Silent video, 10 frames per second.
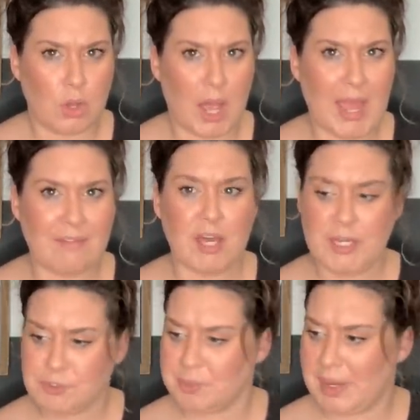I have
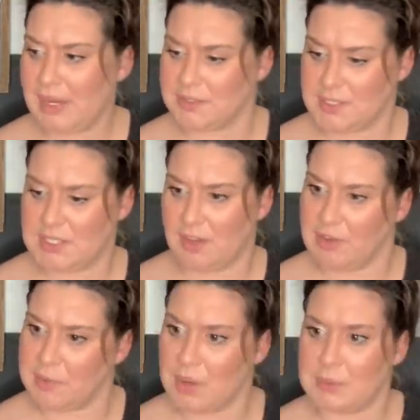100 pounds of stuff
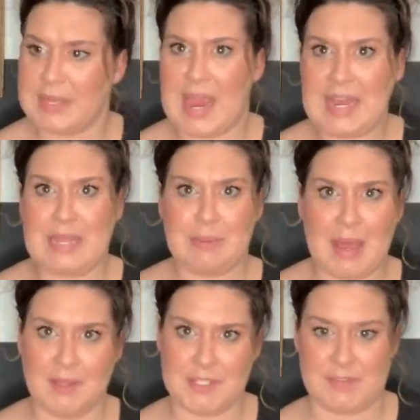and probably 80
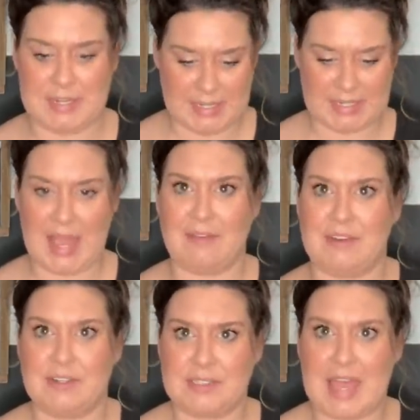pounds of it doesn't
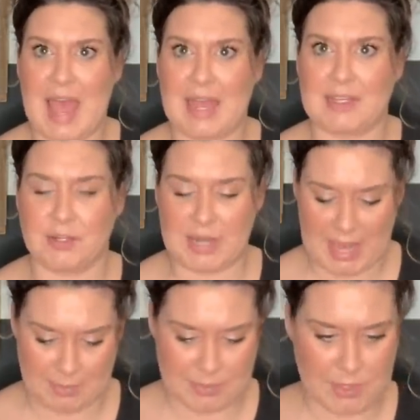have tag
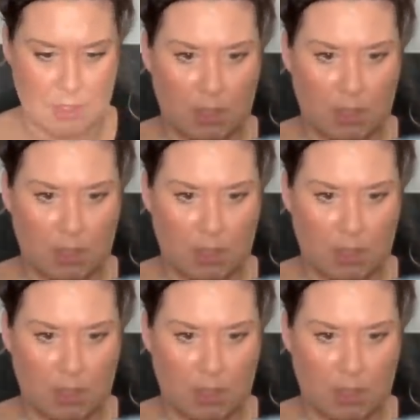names.